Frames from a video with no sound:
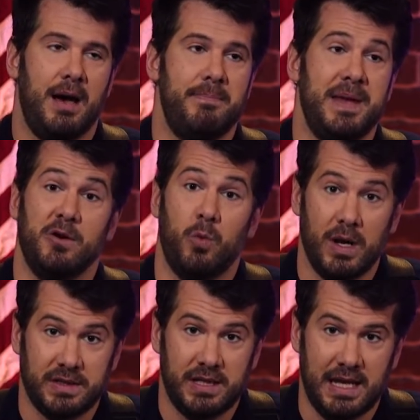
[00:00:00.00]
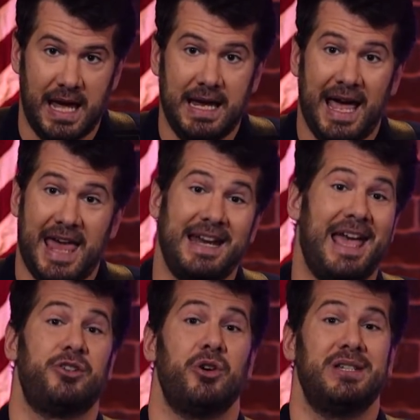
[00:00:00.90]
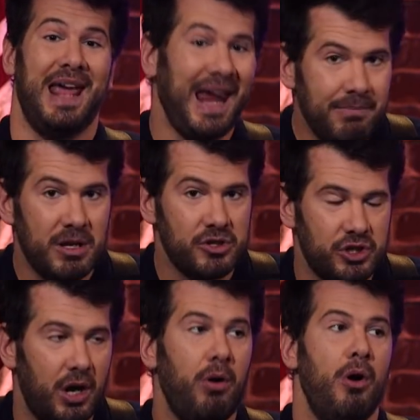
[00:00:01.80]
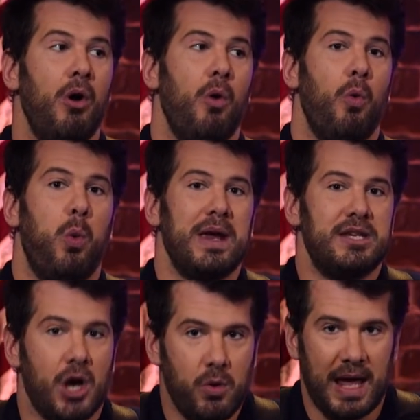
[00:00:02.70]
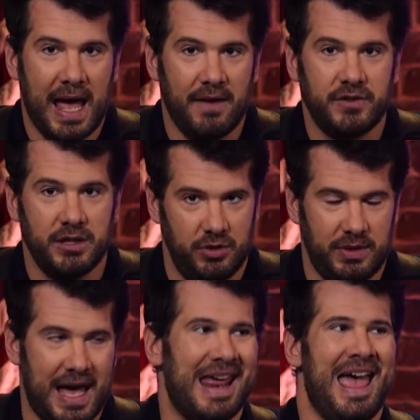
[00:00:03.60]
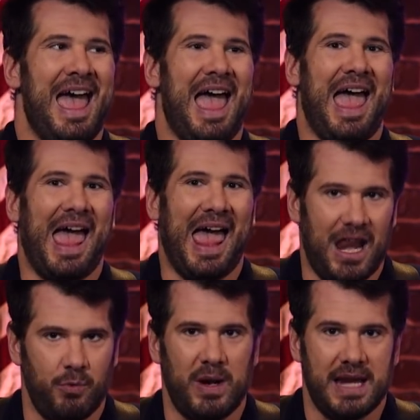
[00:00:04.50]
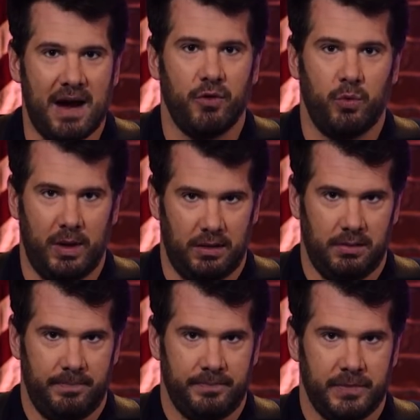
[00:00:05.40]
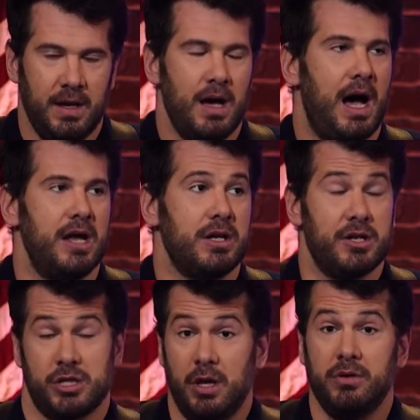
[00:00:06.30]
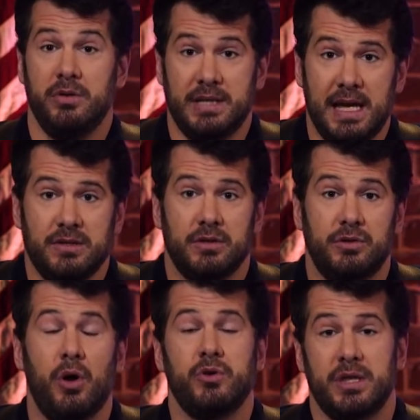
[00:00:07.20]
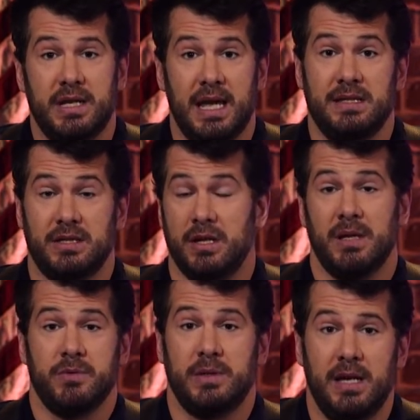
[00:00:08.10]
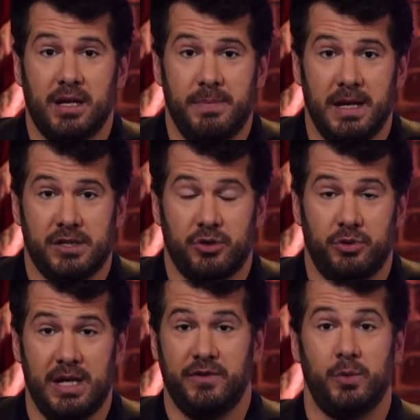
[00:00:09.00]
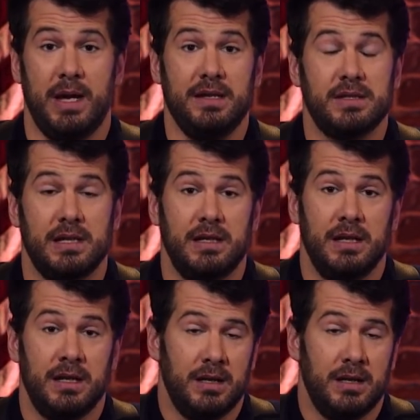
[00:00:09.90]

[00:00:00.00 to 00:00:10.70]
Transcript: being once a day and an entertainment show, we don't have to do that, and we never will. On slow news days, those are the days that sometimes we take our biggest creative swings and